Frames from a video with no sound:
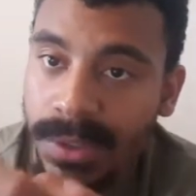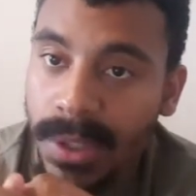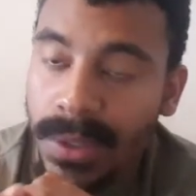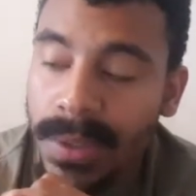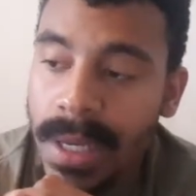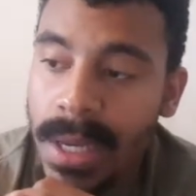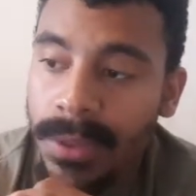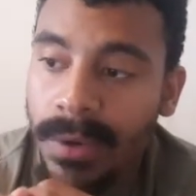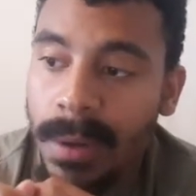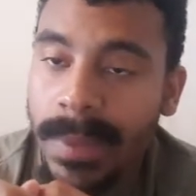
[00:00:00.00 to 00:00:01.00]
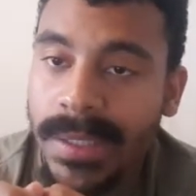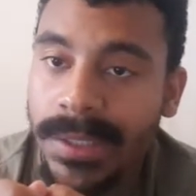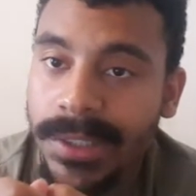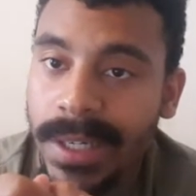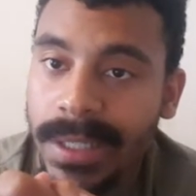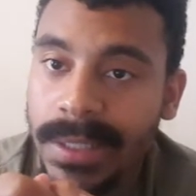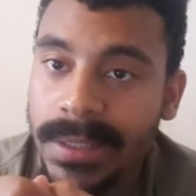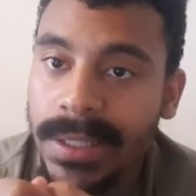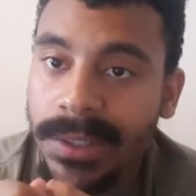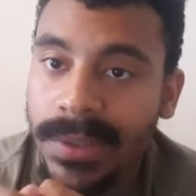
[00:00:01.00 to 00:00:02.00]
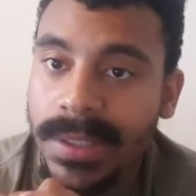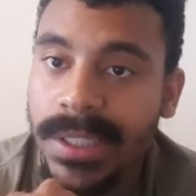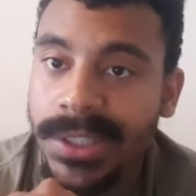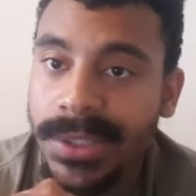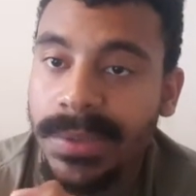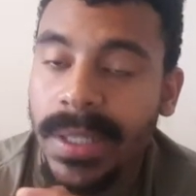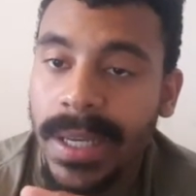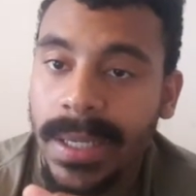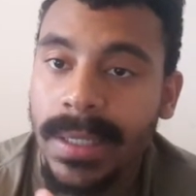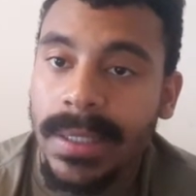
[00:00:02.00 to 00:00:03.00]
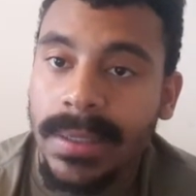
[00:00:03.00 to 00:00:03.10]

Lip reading: So throughout basic training, they're going to teach you like